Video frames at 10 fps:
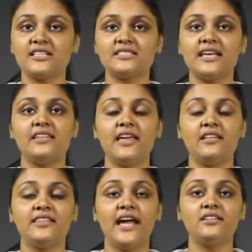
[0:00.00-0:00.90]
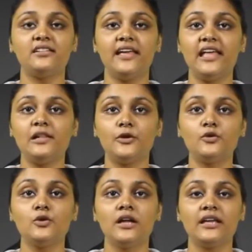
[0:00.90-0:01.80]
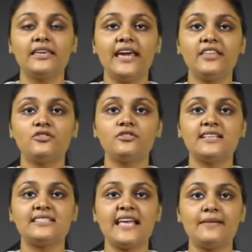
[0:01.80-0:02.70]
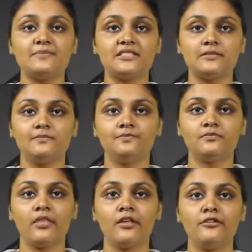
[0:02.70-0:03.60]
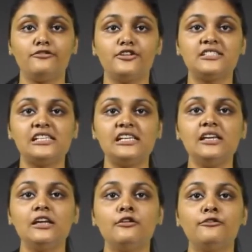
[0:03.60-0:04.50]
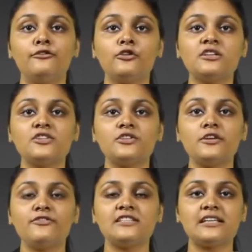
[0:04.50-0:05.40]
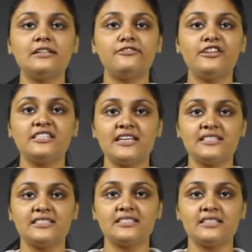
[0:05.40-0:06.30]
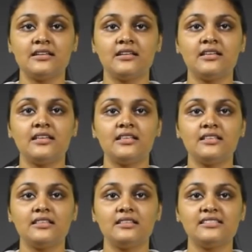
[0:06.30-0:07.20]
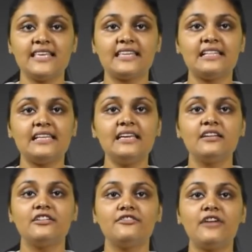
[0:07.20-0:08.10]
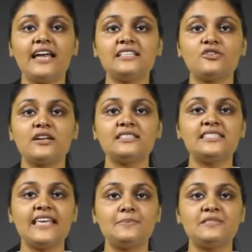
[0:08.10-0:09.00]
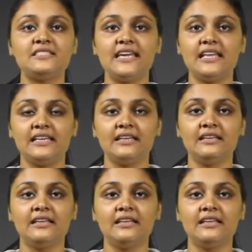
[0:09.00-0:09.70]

That will help you get through the exams. Firstly, focus on your physical fitness. Secondly, revise your concepts daily.